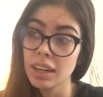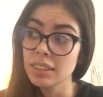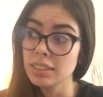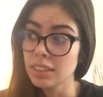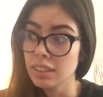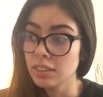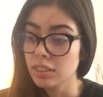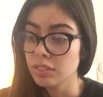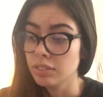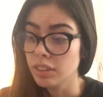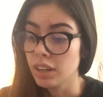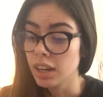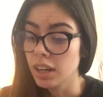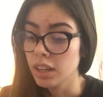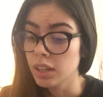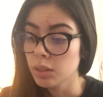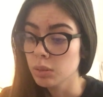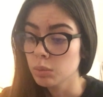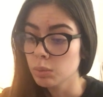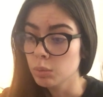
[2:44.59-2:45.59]

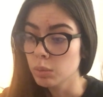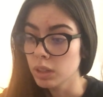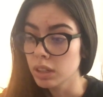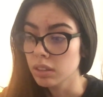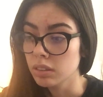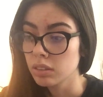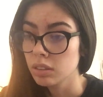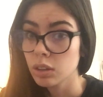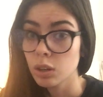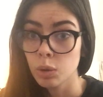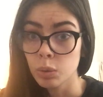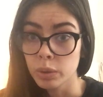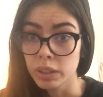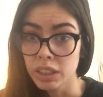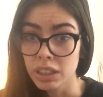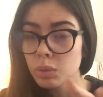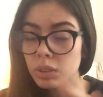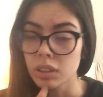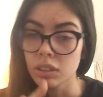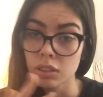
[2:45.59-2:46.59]
identify with
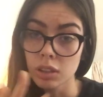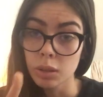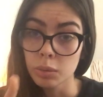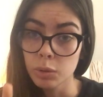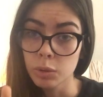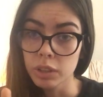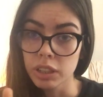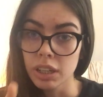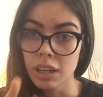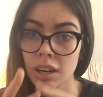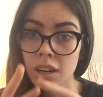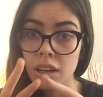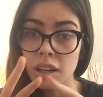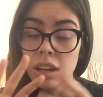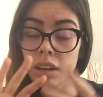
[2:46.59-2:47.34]
queer, with the term queer.